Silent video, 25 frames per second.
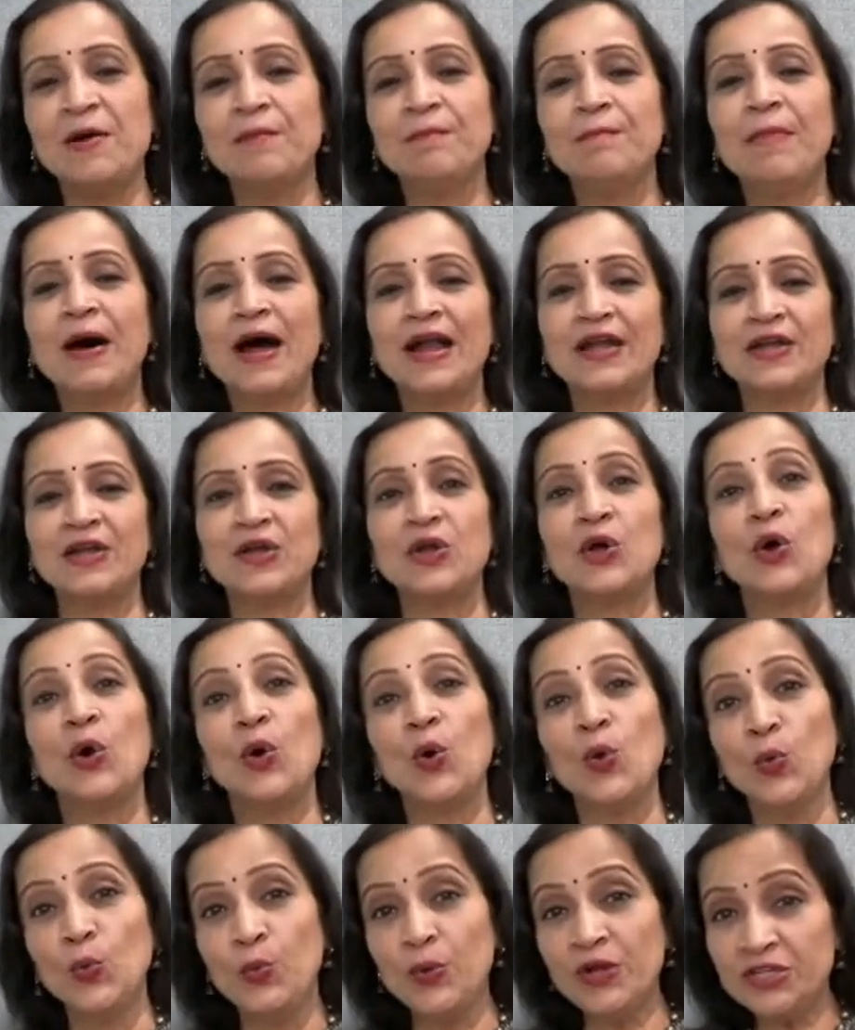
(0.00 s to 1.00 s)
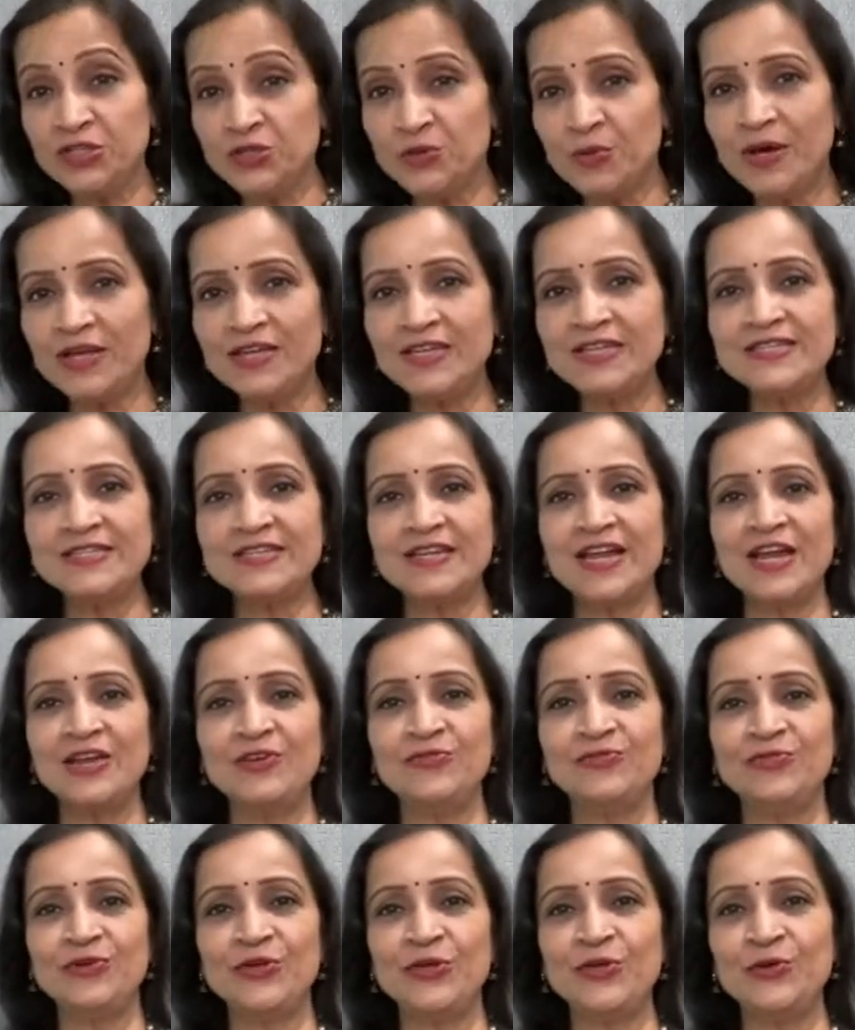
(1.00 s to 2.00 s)
But which one is
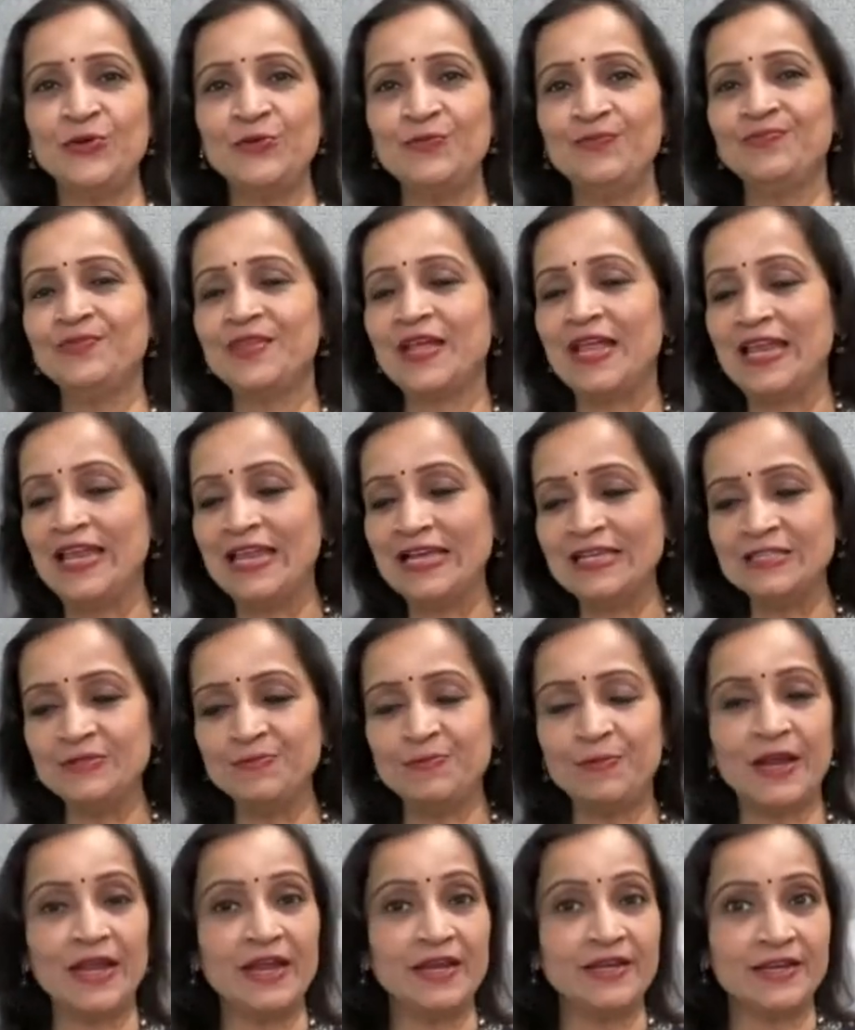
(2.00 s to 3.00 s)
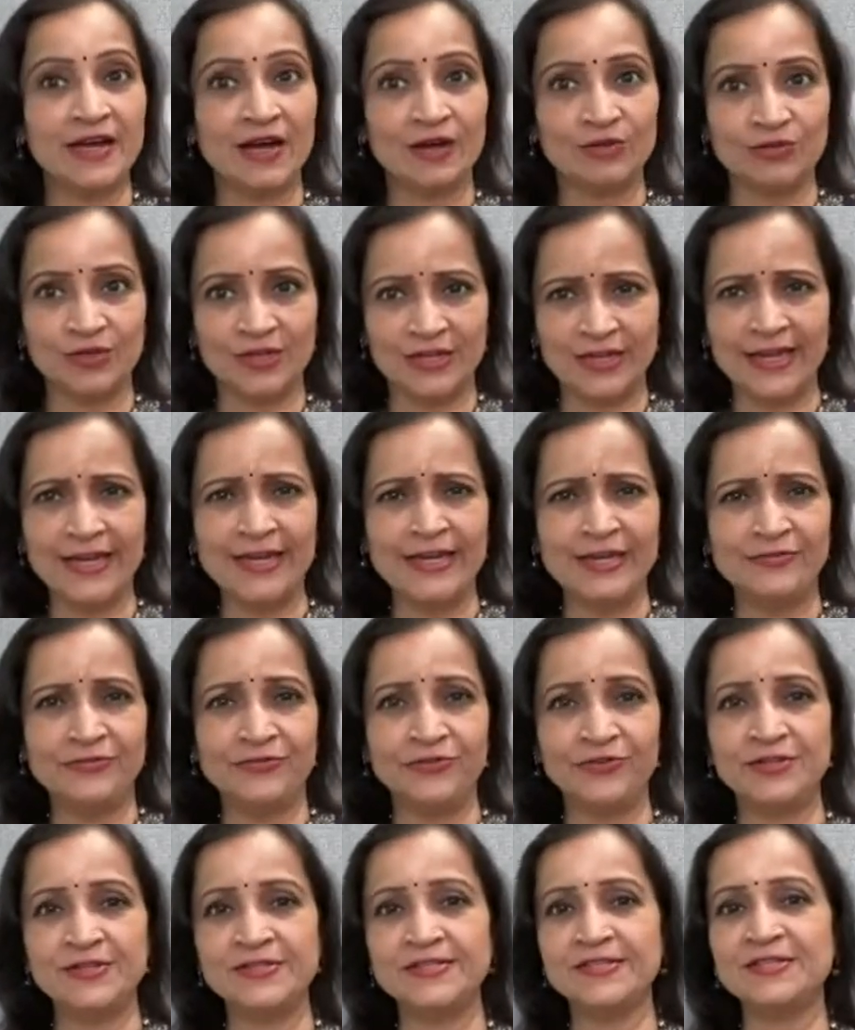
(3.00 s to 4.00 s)
right for you? Let's break down the key
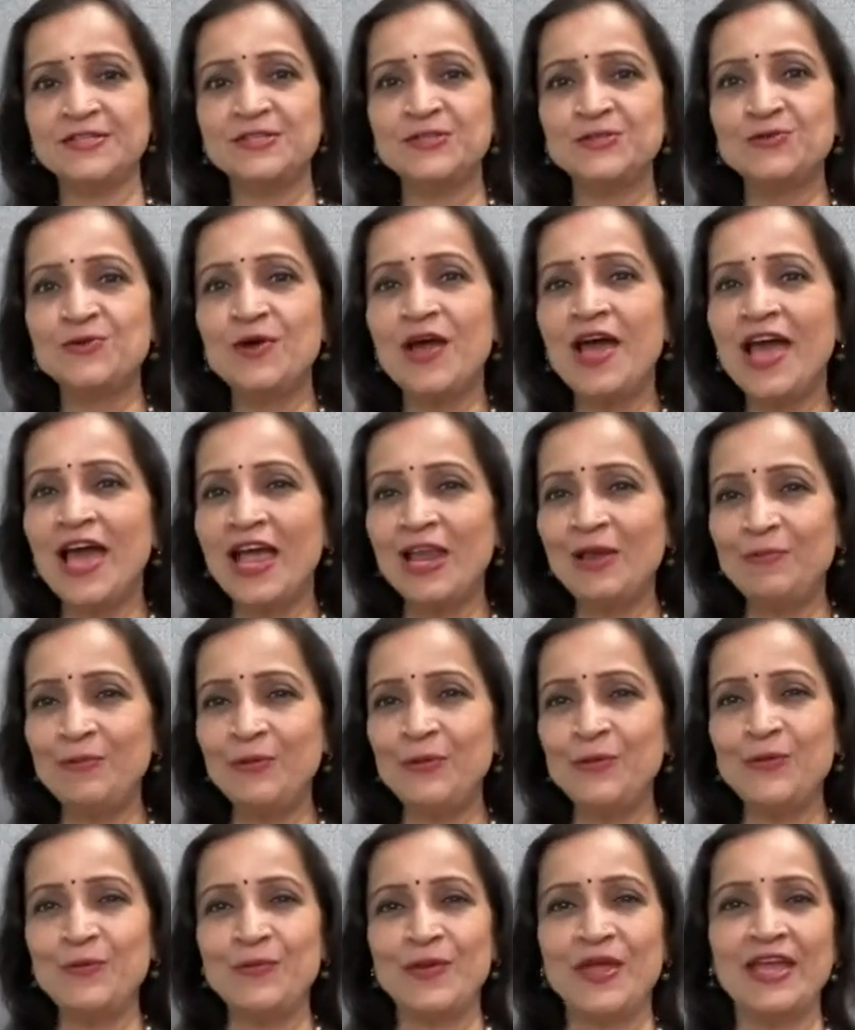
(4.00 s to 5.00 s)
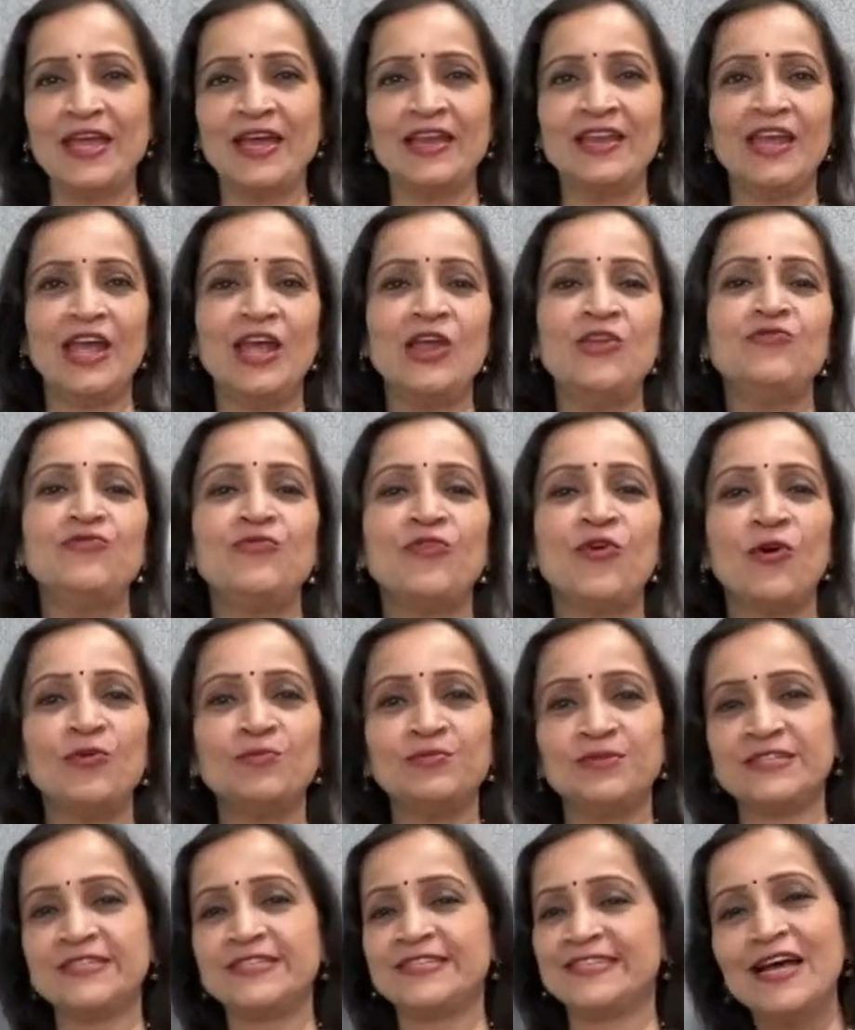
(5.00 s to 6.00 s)
differences to help you make an
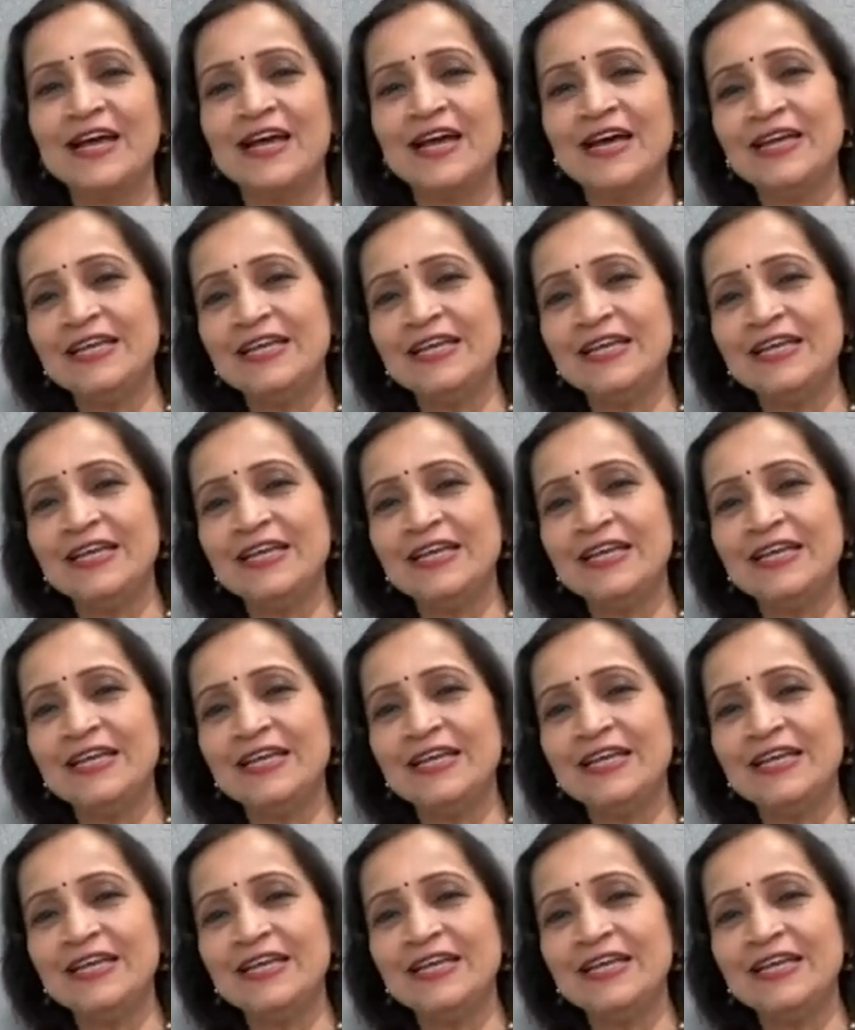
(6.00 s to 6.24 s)
informed decision.